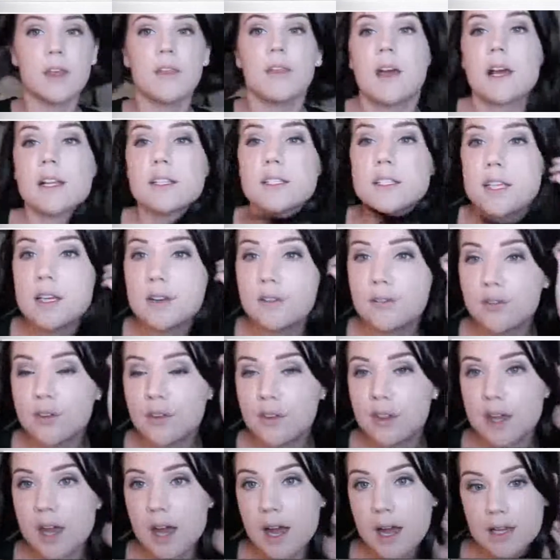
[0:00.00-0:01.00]
And that's it
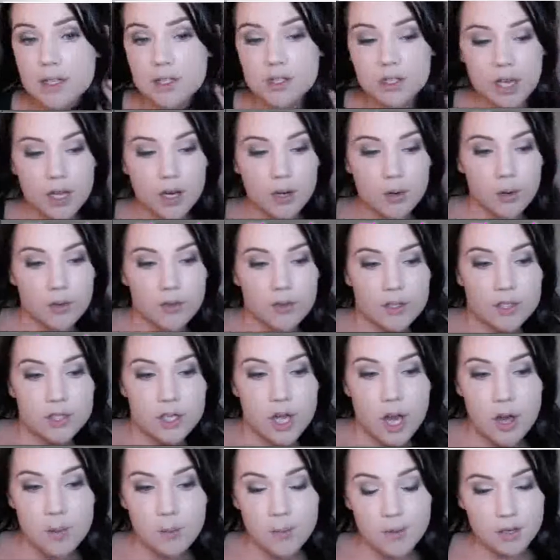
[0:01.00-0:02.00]
for the eyeshadow on the
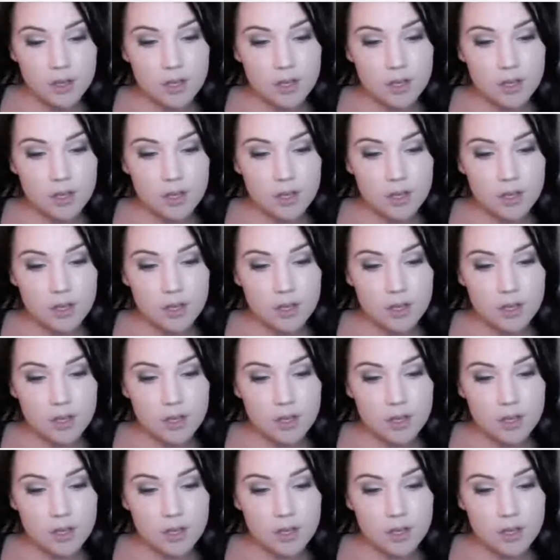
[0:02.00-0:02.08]
top.